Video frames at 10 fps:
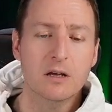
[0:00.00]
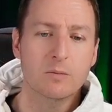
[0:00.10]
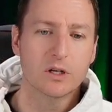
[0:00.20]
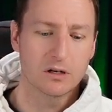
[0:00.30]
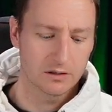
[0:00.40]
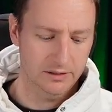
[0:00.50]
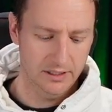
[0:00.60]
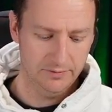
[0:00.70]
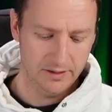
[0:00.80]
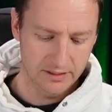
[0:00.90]
because
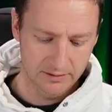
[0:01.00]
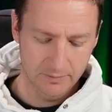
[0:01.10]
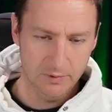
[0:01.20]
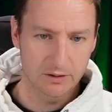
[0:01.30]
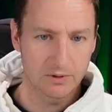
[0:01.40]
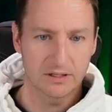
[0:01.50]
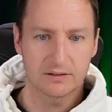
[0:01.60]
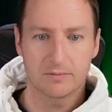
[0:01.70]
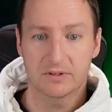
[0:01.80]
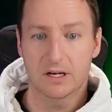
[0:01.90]
if I simply write
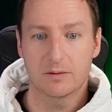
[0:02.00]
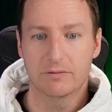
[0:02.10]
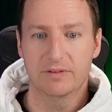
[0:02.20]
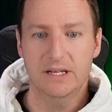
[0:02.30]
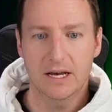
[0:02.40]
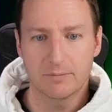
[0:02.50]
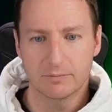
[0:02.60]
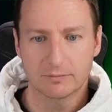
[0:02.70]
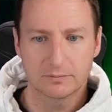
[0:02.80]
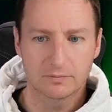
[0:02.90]
something like VM,
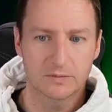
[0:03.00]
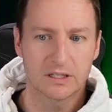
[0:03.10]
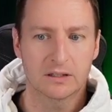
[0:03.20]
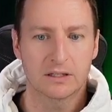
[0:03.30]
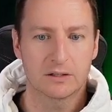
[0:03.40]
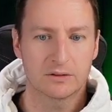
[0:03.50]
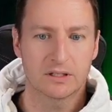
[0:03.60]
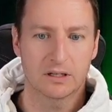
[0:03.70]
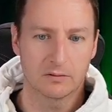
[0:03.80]
then there's a